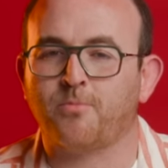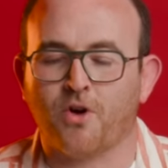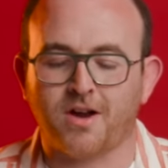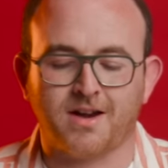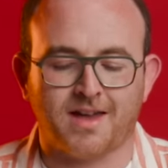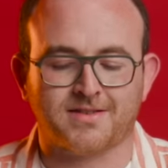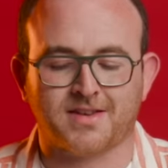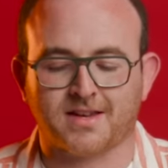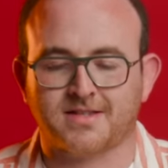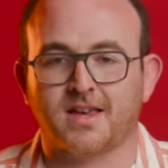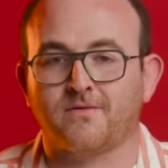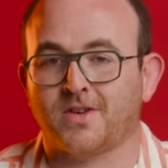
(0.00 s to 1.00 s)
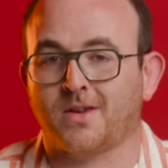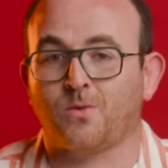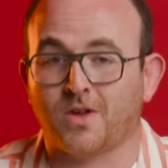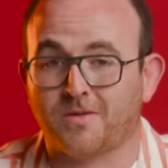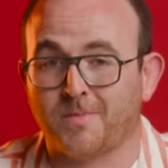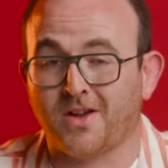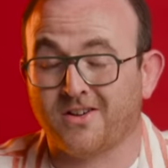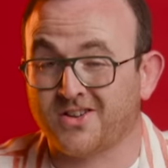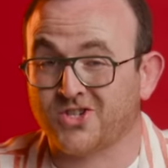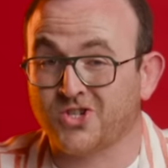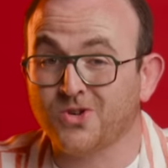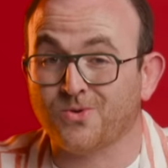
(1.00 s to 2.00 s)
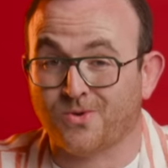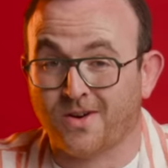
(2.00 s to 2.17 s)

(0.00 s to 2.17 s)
brought an SX-70 with me on a shoot.